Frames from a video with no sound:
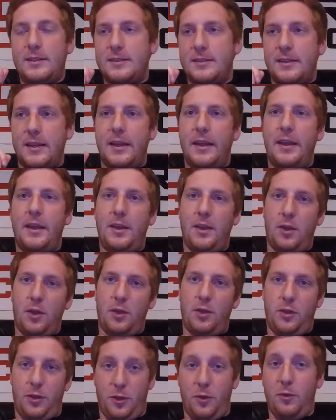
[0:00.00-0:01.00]
say
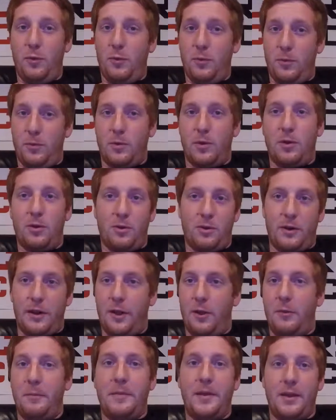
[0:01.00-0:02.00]
you were
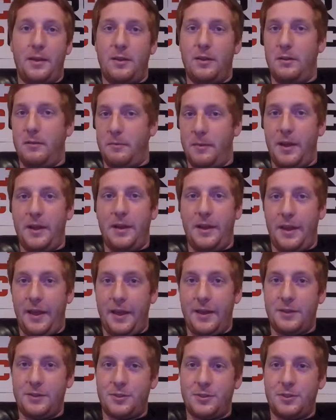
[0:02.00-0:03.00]
hell-bent on buying a
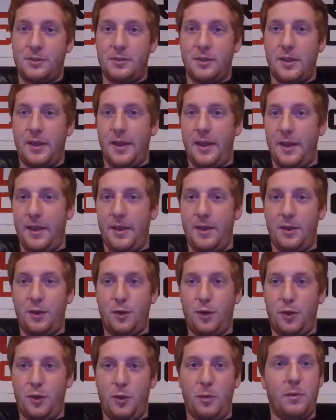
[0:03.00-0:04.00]
hatch and
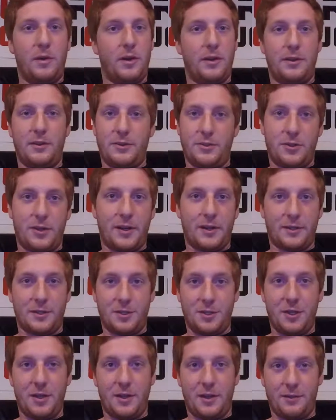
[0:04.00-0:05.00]
you wanted to track the
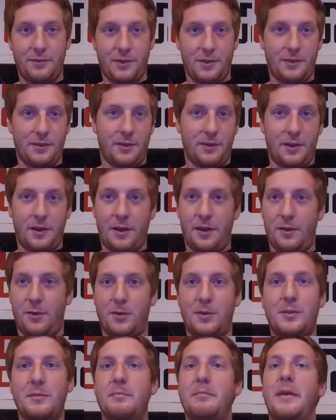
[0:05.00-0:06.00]
shit out of it, alright? Or
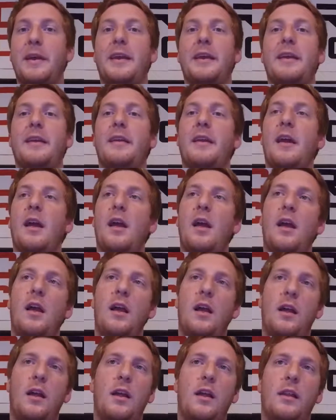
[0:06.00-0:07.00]
make it
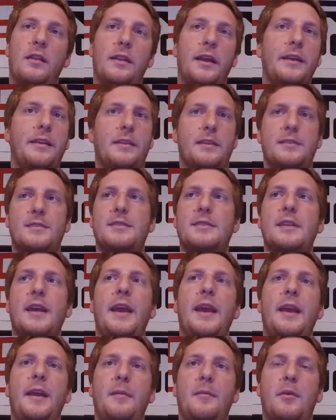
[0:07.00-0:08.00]
like the
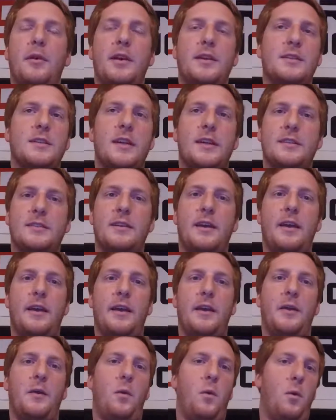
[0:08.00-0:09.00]
same as an
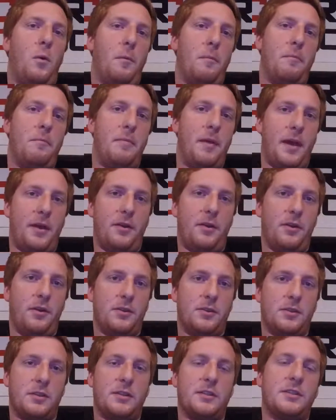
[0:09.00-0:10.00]
SI or better.
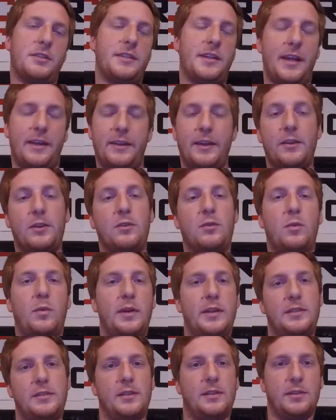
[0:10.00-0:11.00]
So let's take that
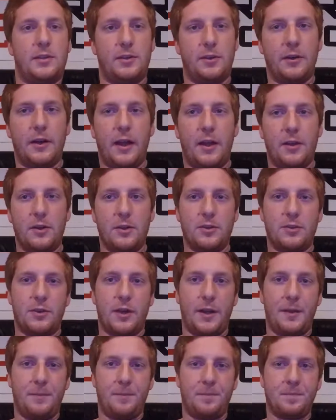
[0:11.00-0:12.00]
$2,600, right?